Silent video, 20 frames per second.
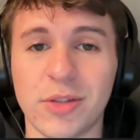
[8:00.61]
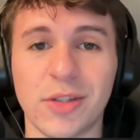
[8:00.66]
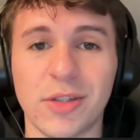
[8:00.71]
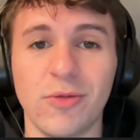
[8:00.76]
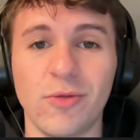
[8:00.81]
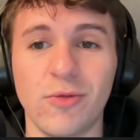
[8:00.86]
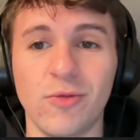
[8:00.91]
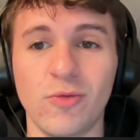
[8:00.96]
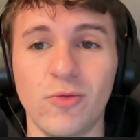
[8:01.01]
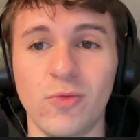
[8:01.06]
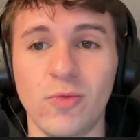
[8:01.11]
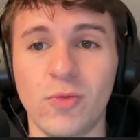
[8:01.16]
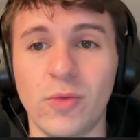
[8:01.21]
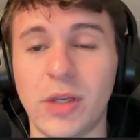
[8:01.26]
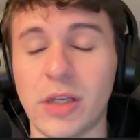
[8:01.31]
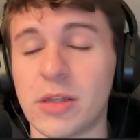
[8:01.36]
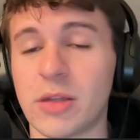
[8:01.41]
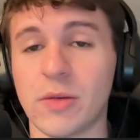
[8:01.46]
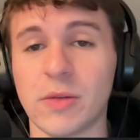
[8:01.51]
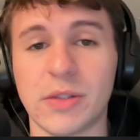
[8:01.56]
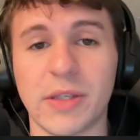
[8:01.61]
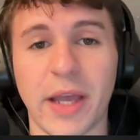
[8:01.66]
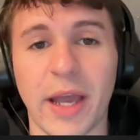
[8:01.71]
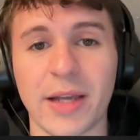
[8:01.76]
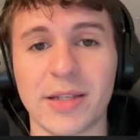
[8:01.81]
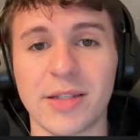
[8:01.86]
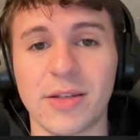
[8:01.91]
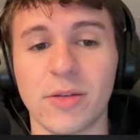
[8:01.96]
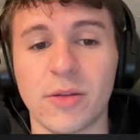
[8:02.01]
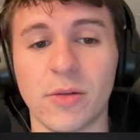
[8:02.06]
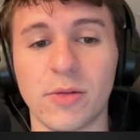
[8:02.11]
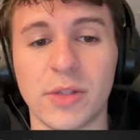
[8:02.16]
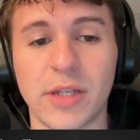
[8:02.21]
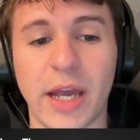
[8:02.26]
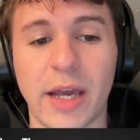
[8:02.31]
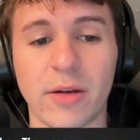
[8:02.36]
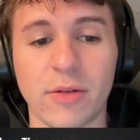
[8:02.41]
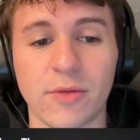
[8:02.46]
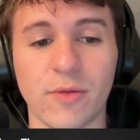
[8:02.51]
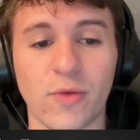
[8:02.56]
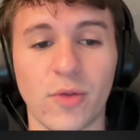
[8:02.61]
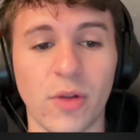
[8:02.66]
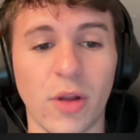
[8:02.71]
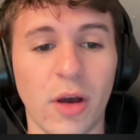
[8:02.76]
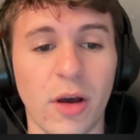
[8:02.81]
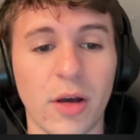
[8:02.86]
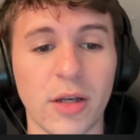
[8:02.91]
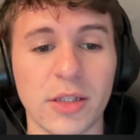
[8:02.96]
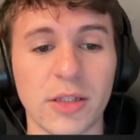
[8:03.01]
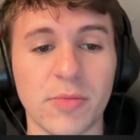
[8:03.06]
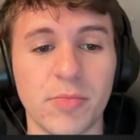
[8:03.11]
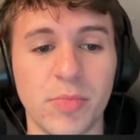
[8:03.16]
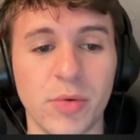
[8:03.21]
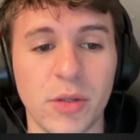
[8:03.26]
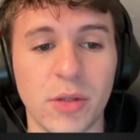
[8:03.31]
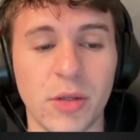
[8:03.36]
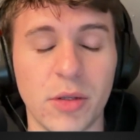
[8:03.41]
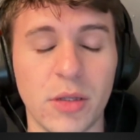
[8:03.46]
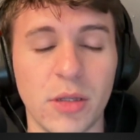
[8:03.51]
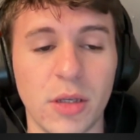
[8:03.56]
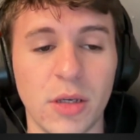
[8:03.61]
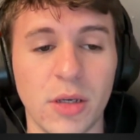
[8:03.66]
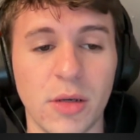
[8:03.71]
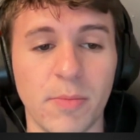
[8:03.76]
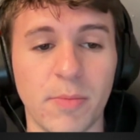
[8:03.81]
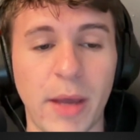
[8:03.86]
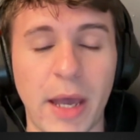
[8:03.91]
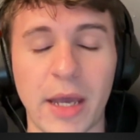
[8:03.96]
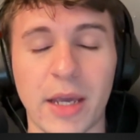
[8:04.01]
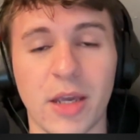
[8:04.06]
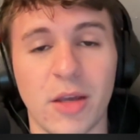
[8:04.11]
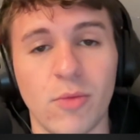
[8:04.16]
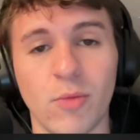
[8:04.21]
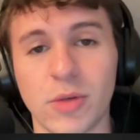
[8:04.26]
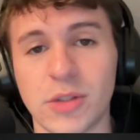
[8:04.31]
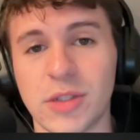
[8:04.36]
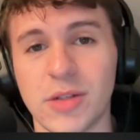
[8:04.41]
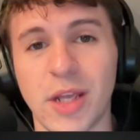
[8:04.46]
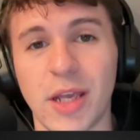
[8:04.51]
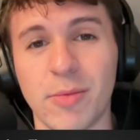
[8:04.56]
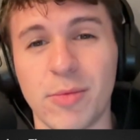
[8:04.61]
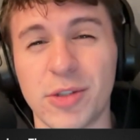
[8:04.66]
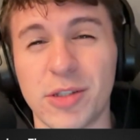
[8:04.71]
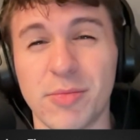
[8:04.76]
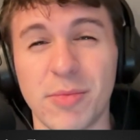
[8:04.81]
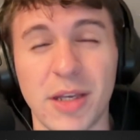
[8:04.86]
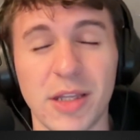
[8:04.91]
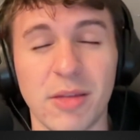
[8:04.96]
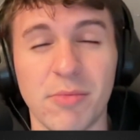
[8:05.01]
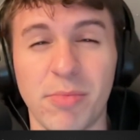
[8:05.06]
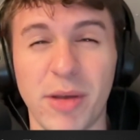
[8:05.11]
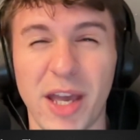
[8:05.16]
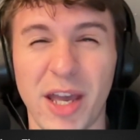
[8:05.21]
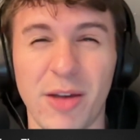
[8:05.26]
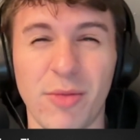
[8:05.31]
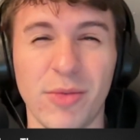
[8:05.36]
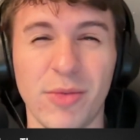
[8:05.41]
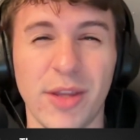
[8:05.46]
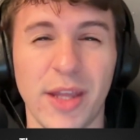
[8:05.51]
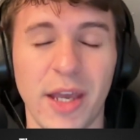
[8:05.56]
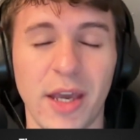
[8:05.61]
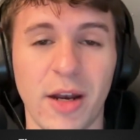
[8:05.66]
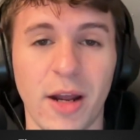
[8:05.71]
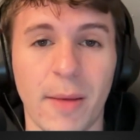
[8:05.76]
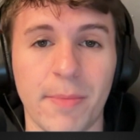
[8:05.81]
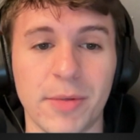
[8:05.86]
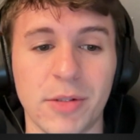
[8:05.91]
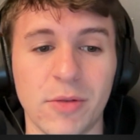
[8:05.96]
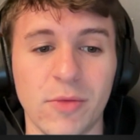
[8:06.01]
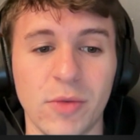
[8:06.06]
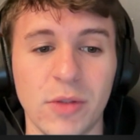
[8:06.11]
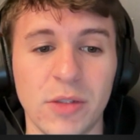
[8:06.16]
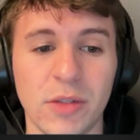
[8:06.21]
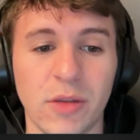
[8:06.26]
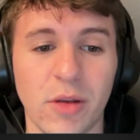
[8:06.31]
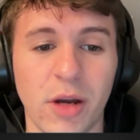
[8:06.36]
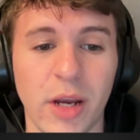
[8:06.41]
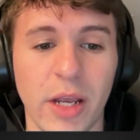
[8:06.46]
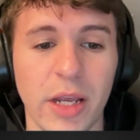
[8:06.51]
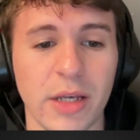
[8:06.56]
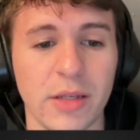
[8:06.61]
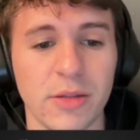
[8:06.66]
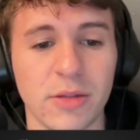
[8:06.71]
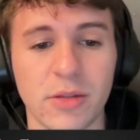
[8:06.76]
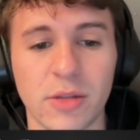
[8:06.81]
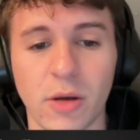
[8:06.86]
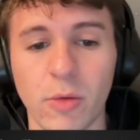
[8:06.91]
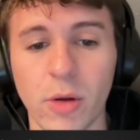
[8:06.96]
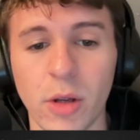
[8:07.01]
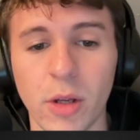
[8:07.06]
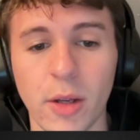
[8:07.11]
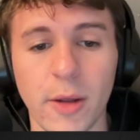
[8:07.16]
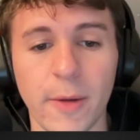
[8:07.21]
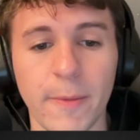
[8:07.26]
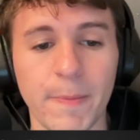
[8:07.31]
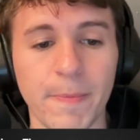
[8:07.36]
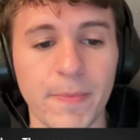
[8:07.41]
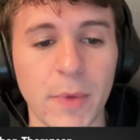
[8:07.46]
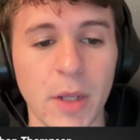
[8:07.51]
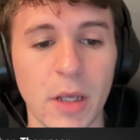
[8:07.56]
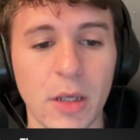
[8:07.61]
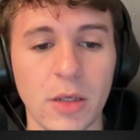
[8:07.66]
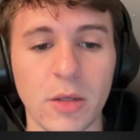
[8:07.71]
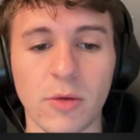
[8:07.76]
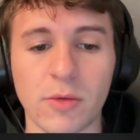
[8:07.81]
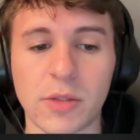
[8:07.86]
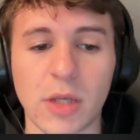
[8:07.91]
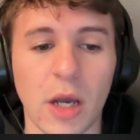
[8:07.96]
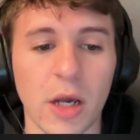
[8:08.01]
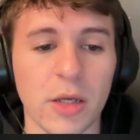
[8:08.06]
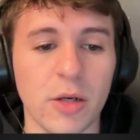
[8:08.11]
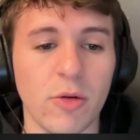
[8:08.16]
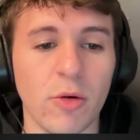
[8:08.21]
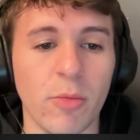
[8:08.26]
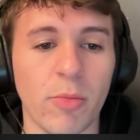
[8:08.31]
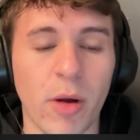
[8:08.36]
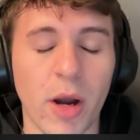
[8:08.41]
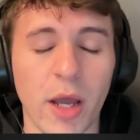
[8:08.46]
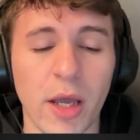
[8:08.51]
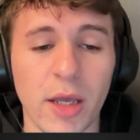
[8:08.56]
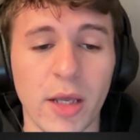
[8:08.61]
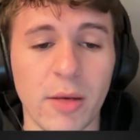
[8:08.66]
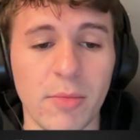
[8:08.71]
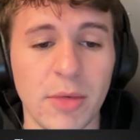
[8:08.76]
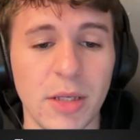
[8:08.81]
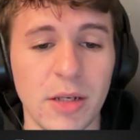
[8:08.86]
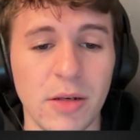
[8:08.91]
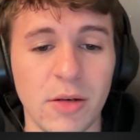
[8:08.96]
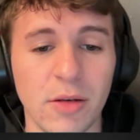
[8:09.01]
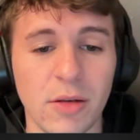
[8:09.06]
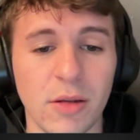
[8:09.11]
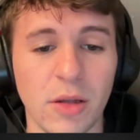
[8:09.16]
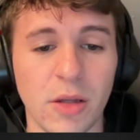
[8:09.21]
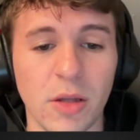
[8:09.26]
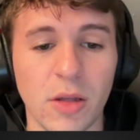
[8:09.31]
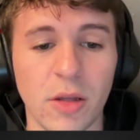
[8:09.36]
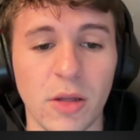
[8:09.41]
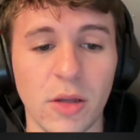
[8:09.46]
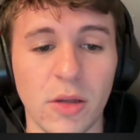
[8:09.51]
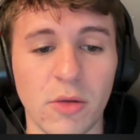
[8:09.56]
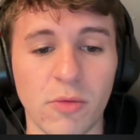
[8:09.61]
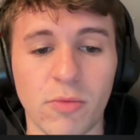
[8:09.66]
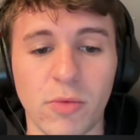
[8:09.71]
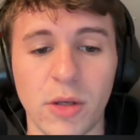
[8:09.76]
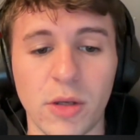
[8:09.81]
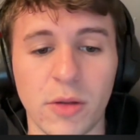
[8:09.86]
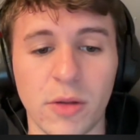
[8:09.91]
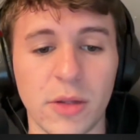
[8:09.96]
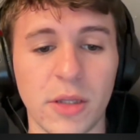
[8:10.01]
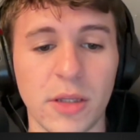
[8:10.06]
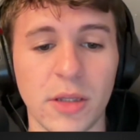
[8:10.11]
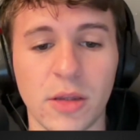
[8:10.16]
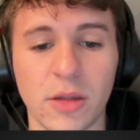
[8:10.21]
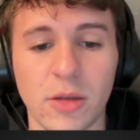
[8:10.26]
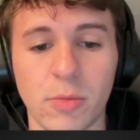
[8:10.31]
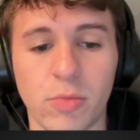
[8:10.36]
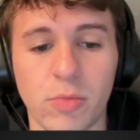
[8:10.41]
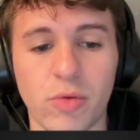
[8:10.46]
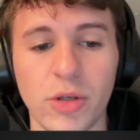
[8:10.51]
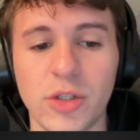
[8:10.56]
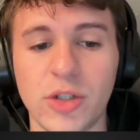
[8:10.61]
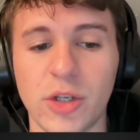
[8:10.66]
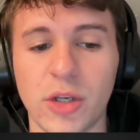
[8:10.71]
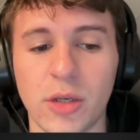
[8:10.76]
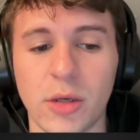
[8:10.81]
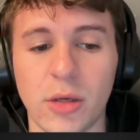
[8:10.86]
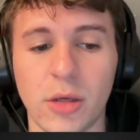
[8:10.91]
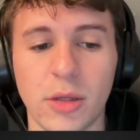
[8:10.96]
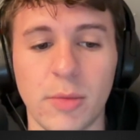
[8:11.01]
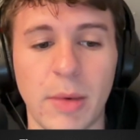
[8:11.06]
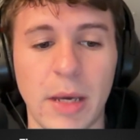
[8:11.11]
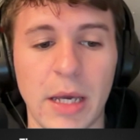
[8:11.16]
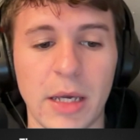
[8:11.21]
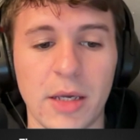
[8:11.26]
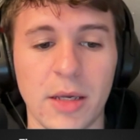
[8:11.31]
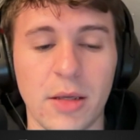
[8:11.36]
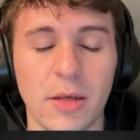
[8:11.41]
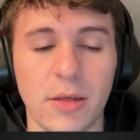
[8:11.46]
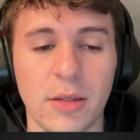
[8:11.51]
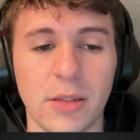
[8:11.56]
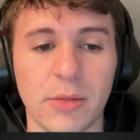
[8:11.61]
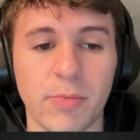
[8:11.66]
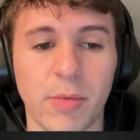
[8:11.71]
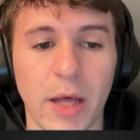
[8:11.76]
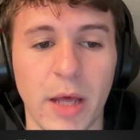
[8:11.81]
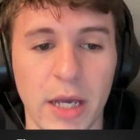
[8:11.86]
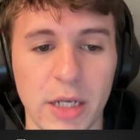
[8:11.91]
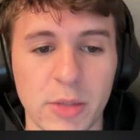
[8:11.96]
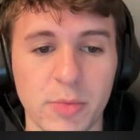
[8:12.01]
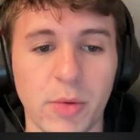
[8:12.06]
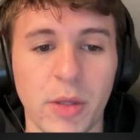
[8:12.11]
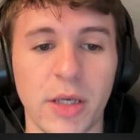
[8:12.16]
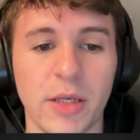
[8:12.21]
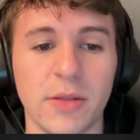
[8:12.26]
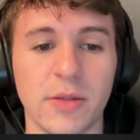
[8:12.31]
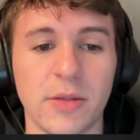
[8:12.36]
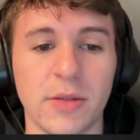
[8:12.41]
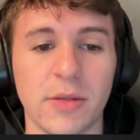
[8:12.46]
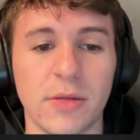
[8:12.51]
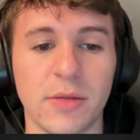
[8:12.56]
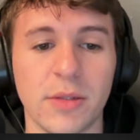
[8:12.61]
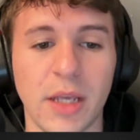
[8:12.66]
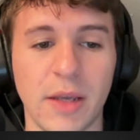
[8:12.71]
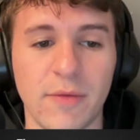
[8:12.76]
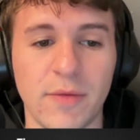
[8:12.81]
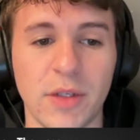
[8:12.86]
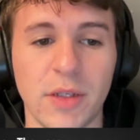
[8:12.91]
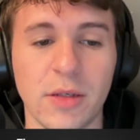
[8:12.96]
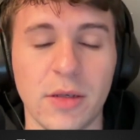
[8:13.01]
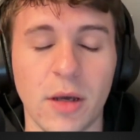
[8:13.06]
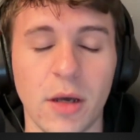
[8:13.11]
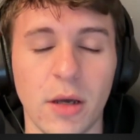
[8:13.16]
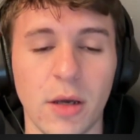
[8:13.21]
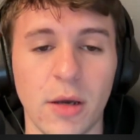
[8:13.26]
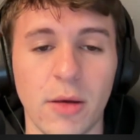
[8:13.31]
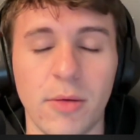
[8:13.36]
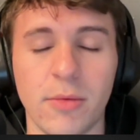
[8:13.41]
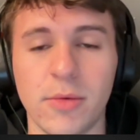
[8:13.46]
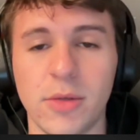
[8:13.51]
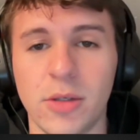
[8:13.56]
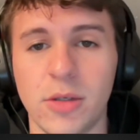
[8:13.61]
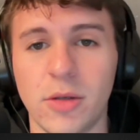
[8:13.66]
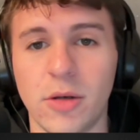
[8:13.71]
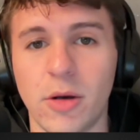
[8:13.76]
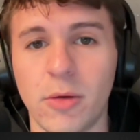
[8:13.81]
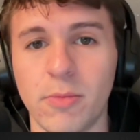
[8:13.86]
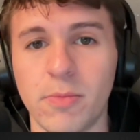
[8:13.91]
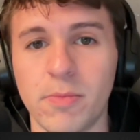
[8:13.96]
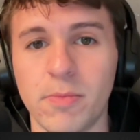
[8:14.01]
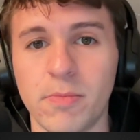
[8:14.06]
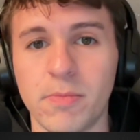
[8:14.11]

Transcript: to get those sacks, get those tackles for loss, but the back end wasn't able to make them pay when they had opportunities in their hands. So, you know, talking to O'Brien, I mean, the real thing that they're preaching on the back end is splash plays, safety, you know,